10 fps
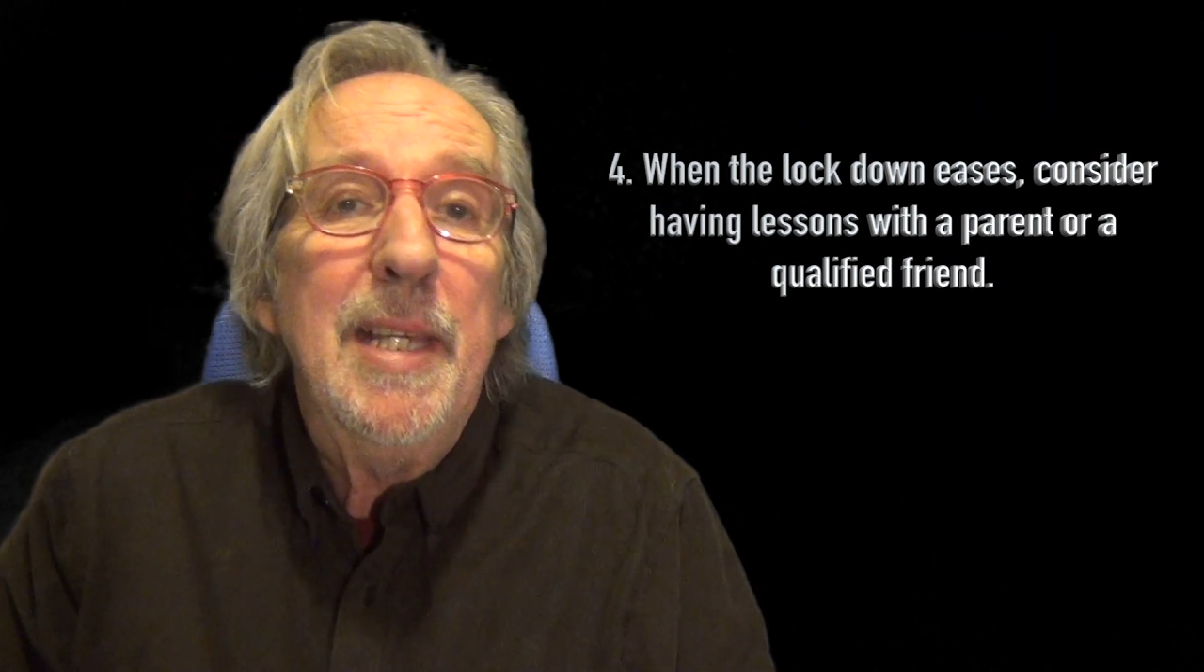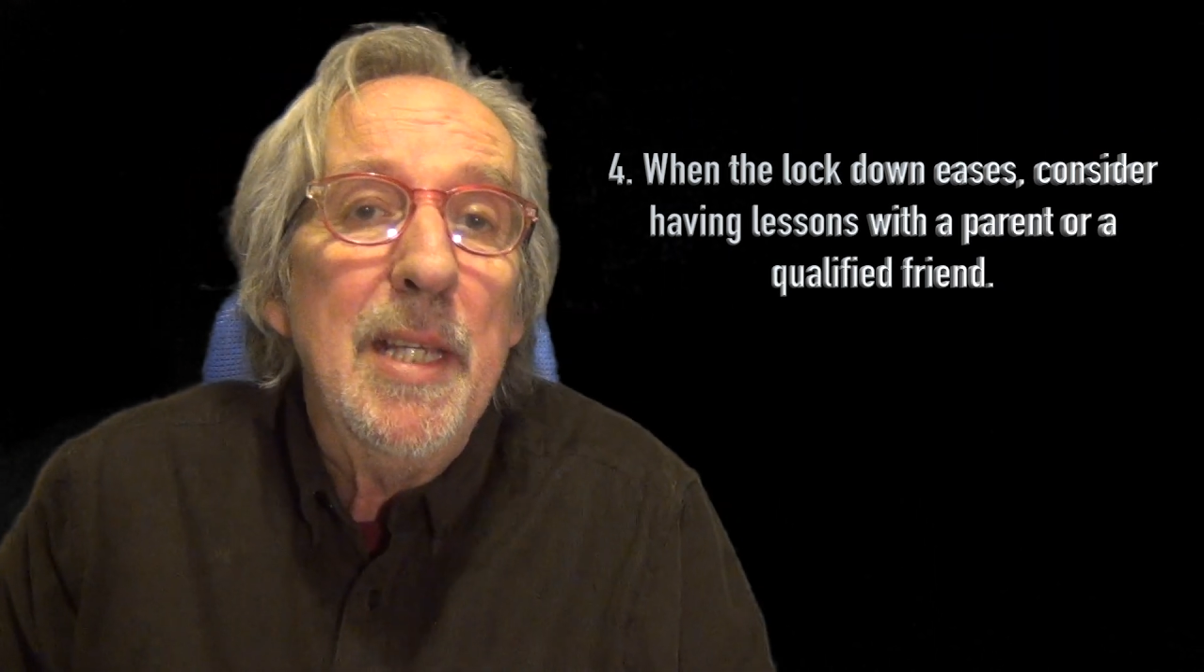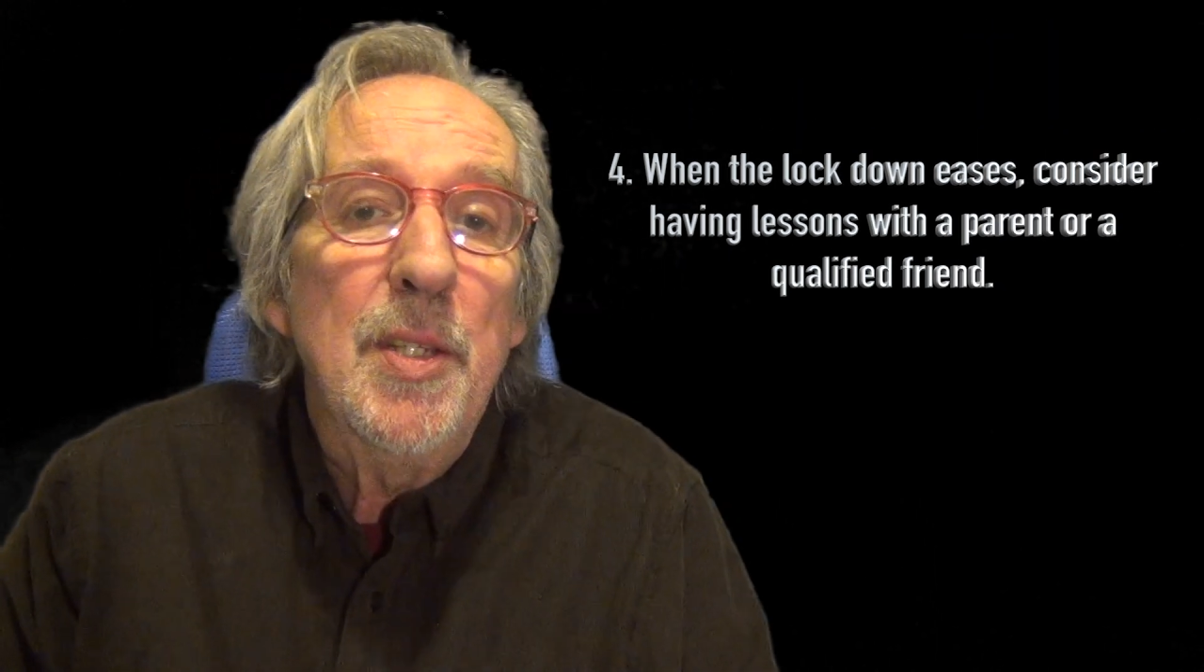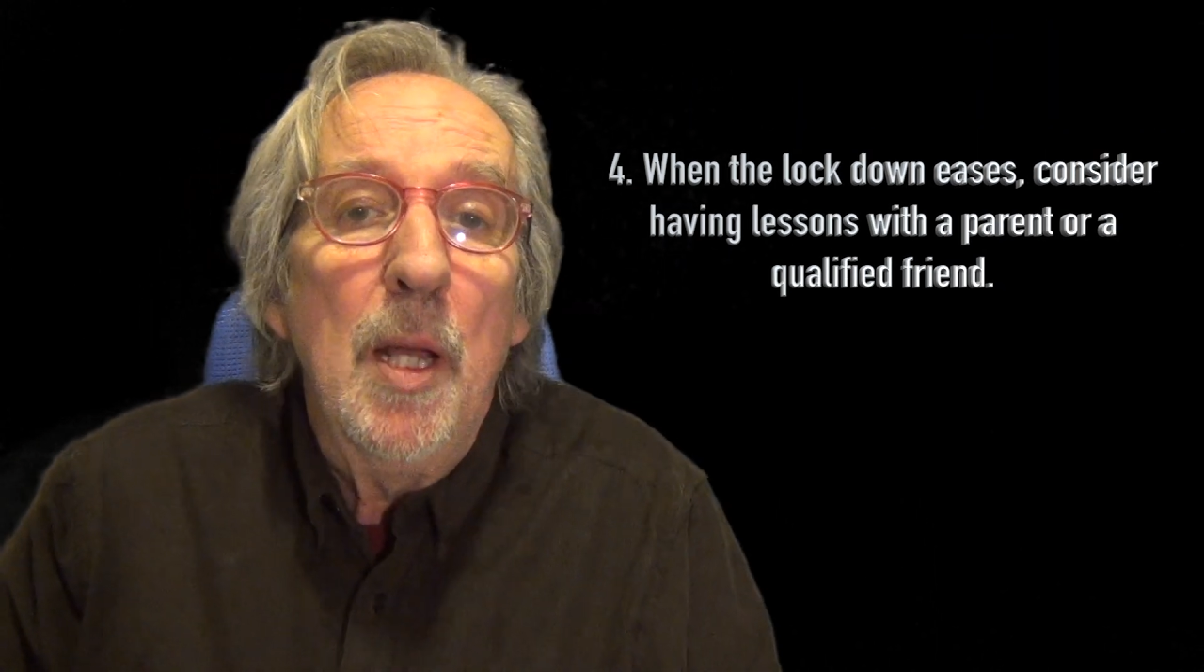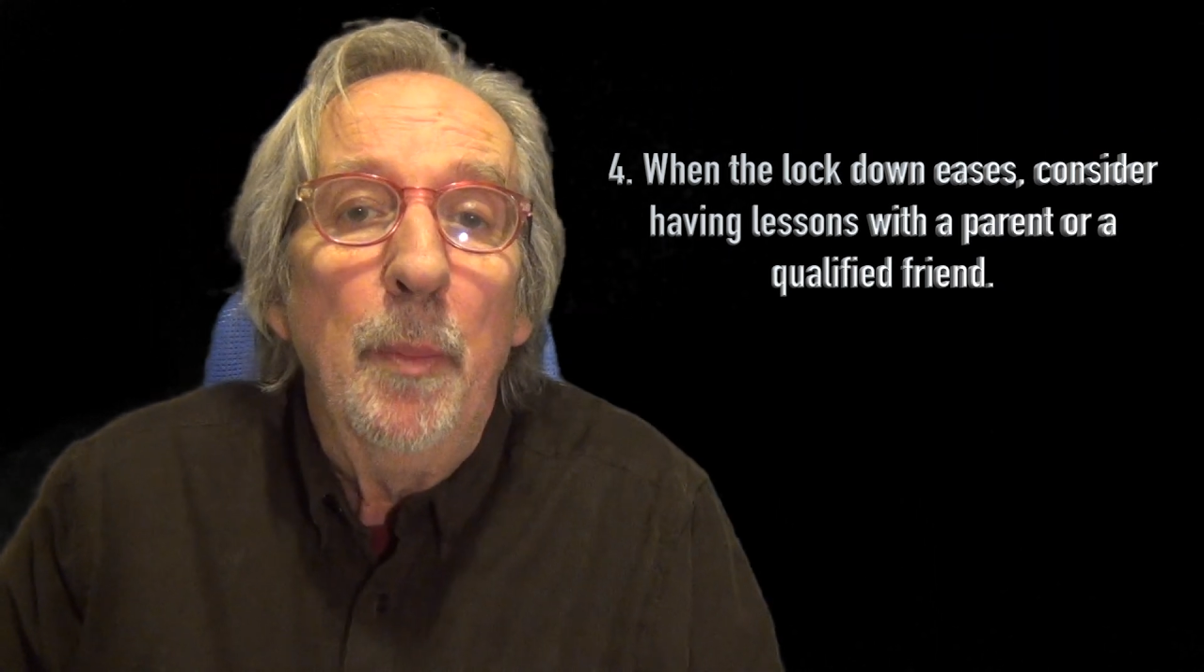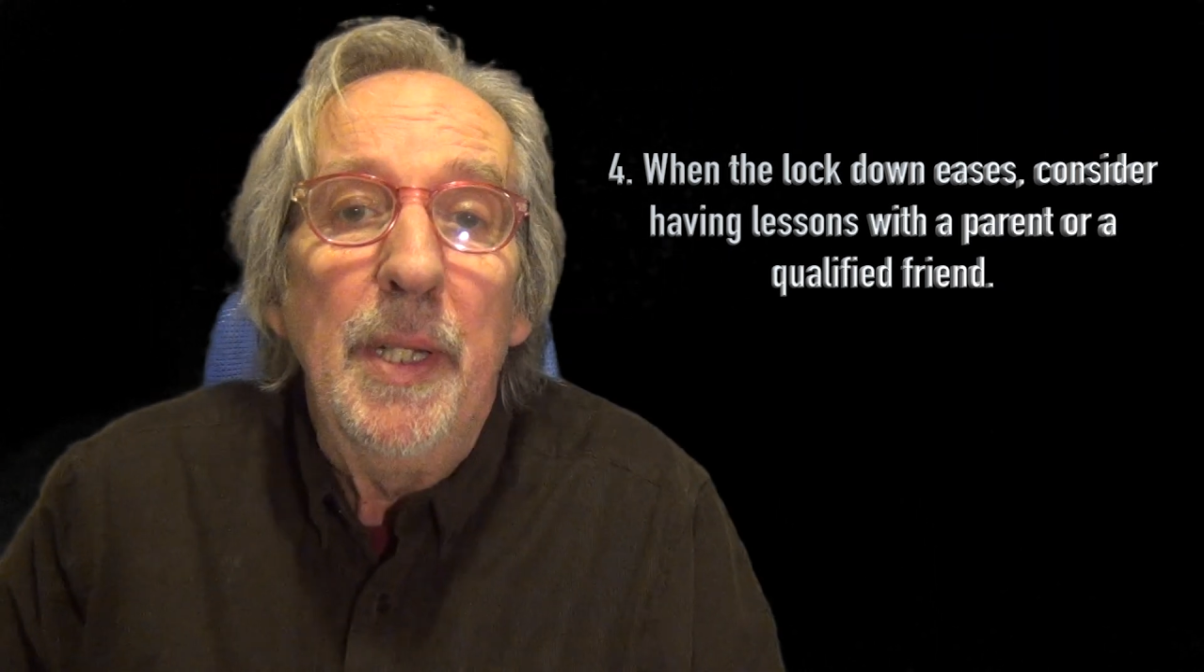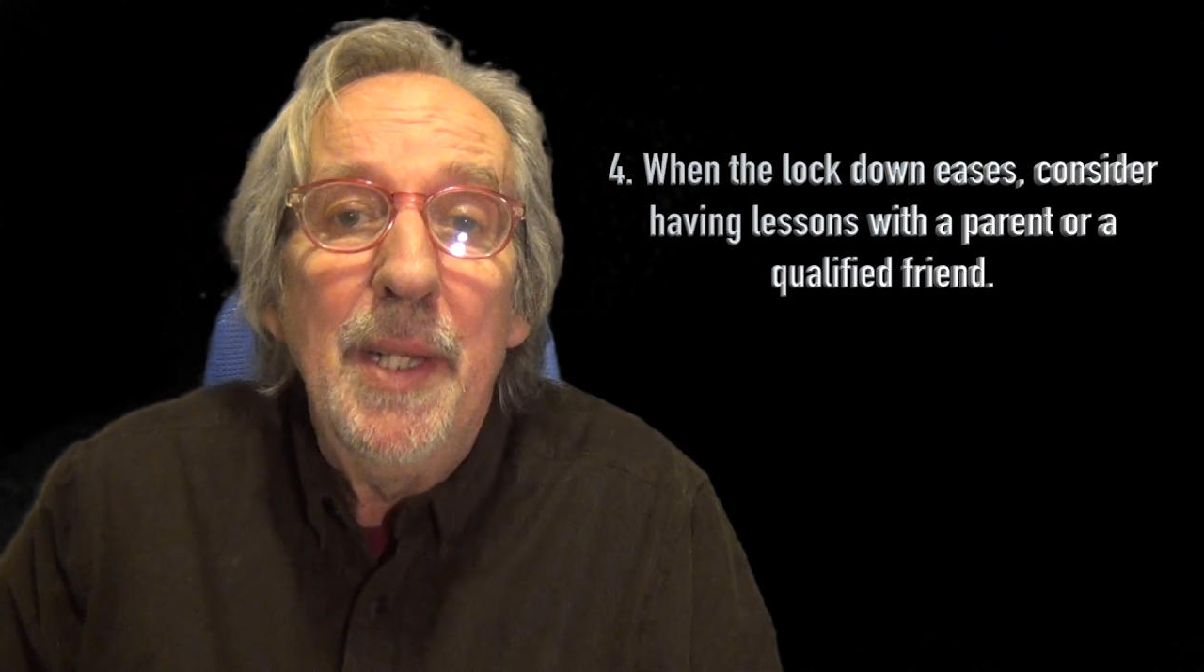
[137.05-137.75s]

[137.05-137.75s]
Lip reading: ease up